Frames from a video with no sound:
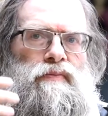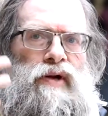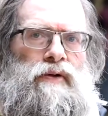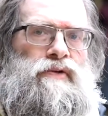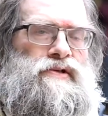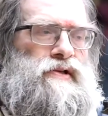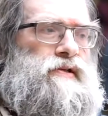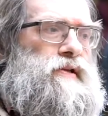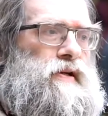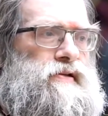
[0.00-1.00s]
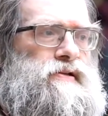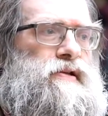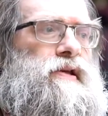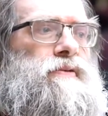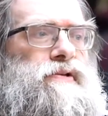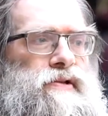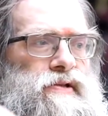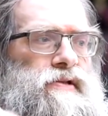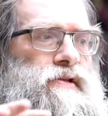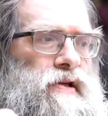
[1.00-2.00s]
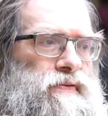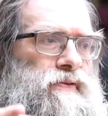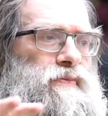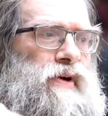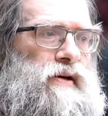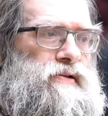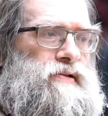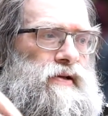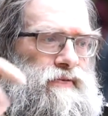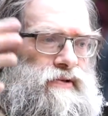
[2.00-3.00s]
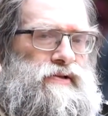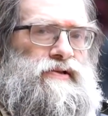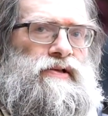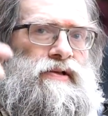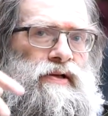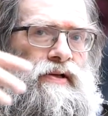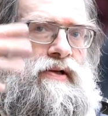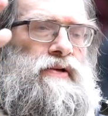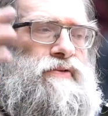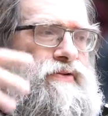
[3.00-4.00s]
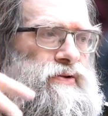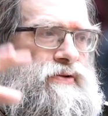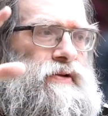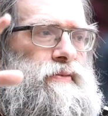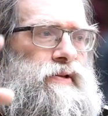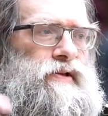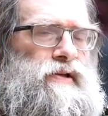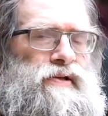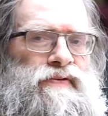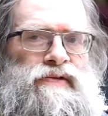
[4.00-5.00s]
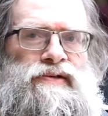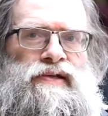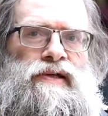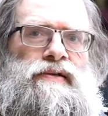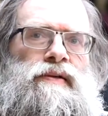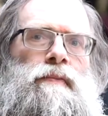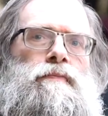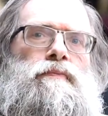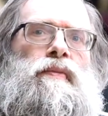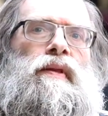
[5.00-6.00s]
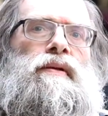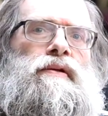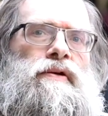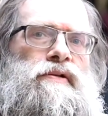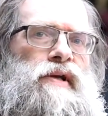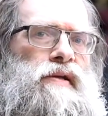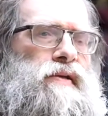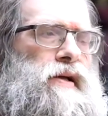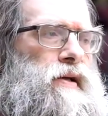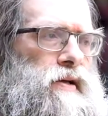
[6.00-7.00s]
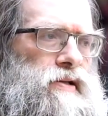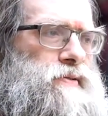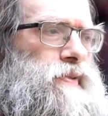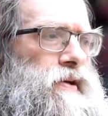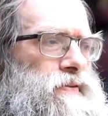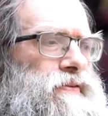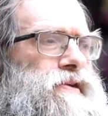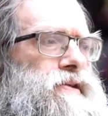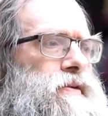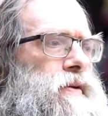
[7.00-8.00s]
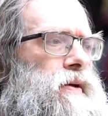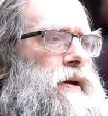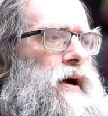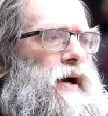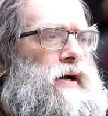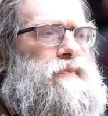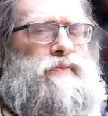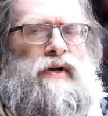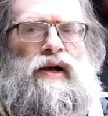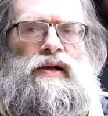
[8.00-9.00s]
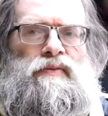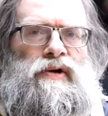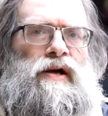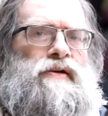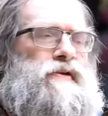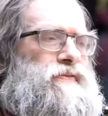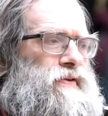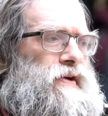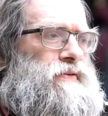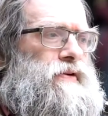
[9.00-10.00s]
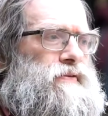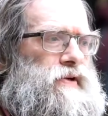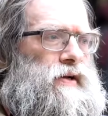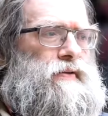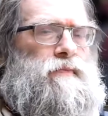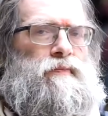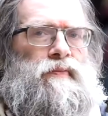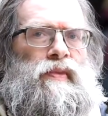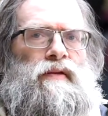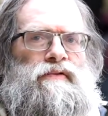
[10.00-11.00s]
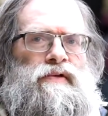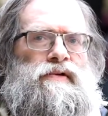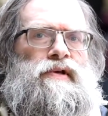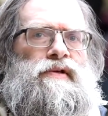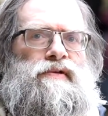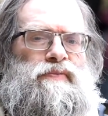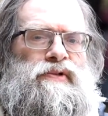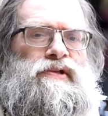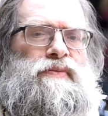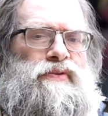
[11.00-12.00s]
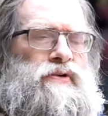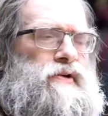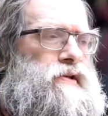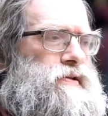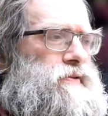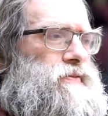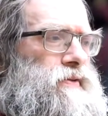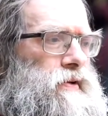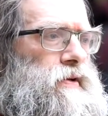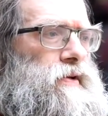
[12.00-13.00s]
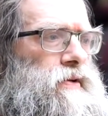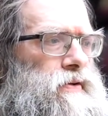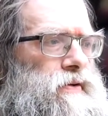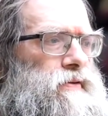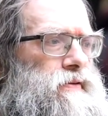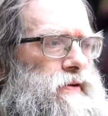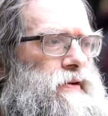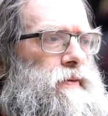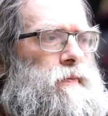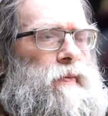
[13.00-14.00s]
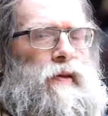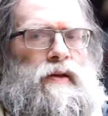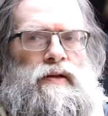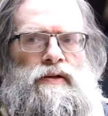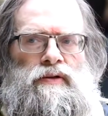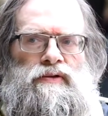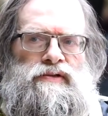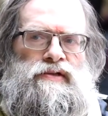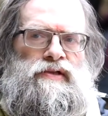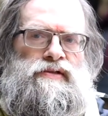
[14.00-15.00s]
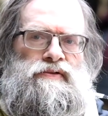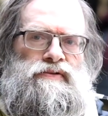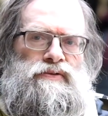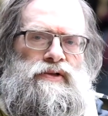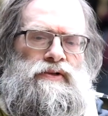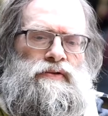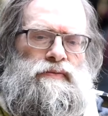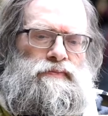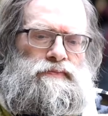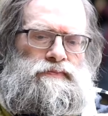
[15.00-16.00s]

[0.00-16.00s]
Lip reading: by which India distinguishes itself from Pakistan, which is still a feudal medieval state, you know, that is beneficial. I am rather in favor of that. So India is a pretty progressive country in the good sense of the word.